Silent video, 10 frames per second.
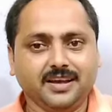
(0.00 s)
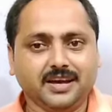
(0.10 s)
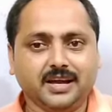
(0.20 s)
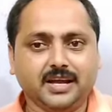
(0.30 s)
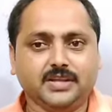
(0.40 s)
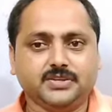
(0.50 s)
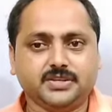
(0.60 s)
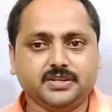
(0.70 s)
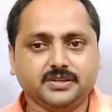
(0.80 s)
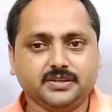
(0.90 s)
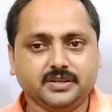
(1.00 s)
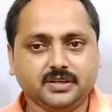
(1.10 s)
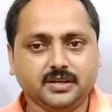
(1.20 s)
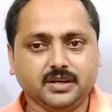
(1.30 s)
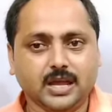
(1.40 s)
and
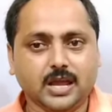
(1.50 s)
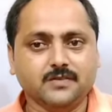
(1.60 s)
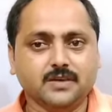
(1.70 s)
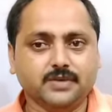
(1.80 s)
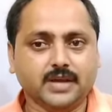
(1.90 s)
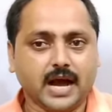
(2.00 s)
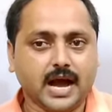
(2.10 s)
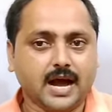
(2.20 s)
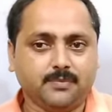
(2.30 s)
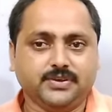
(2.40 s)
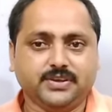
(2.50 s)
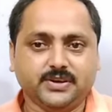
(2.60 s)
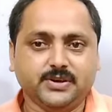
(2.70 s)
you will be happy.